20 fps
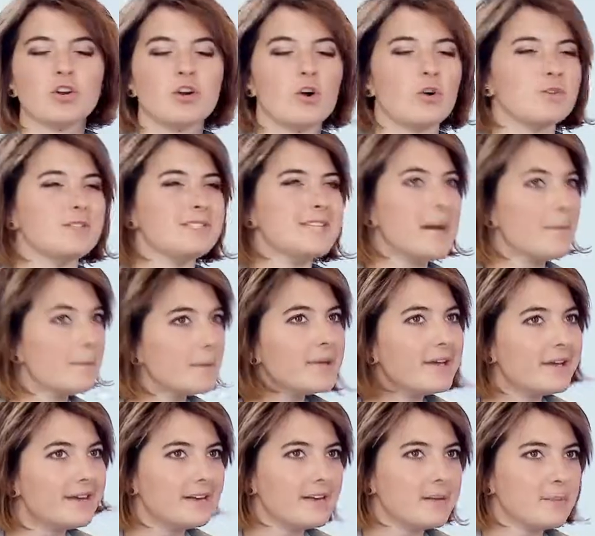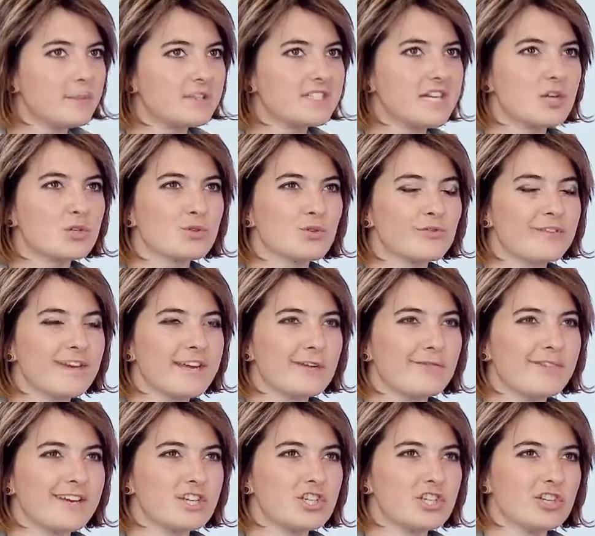or dampen potential for
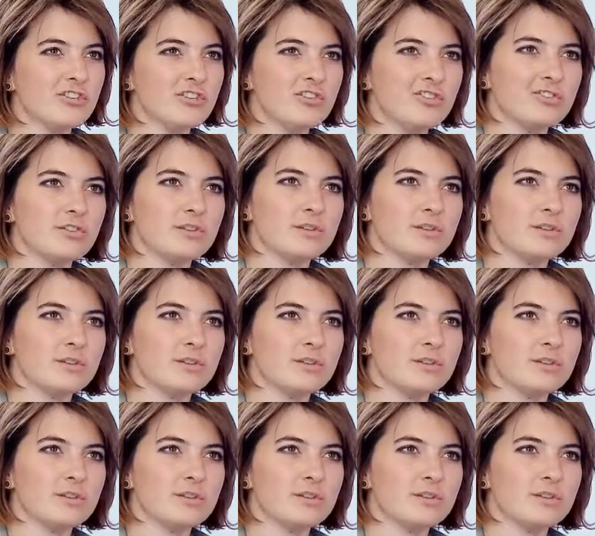innovation?